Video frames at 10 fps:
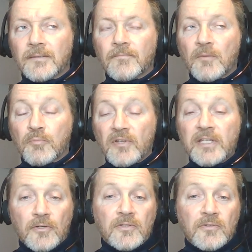the
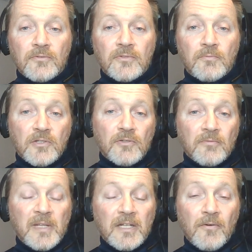precursors, which
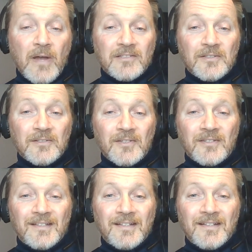are amino acids,
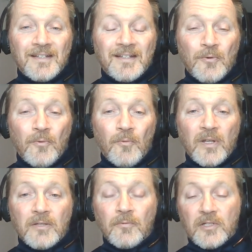
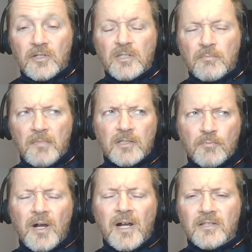which, which it's it's
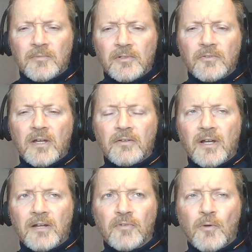possible, not
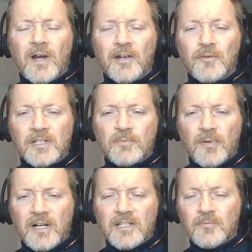not required, but it's
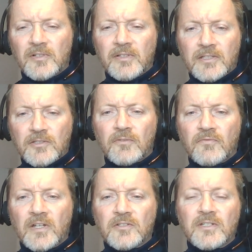possible that certain
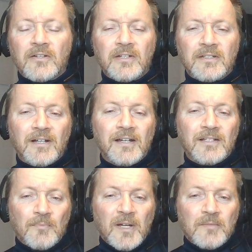vegetarian
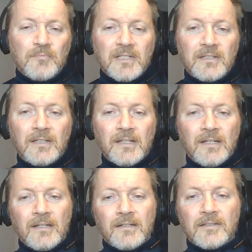diets might be
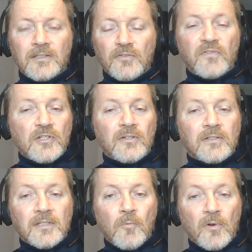uh,
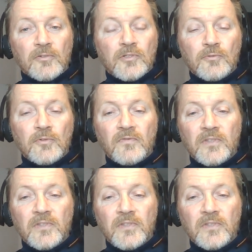deficient in one or two of the